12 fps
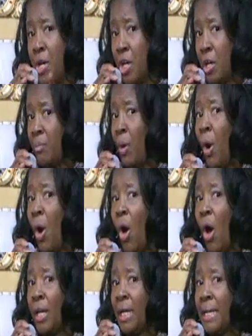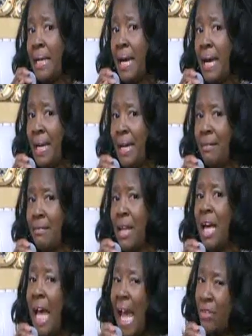Being born again
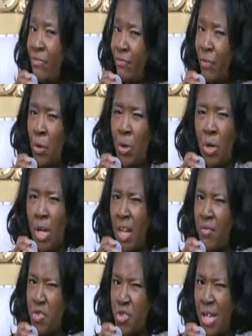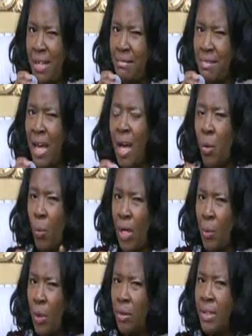and full of sin,
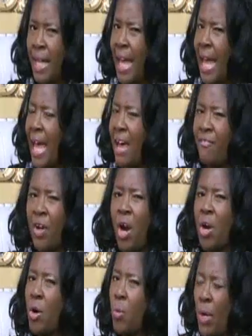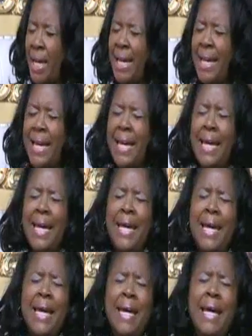we will never
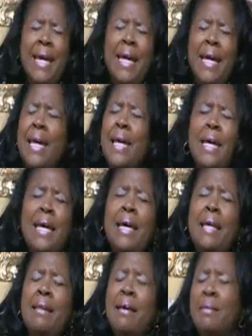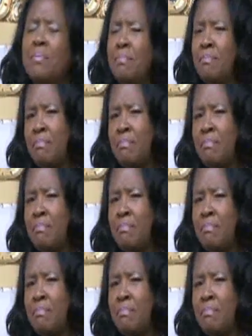win.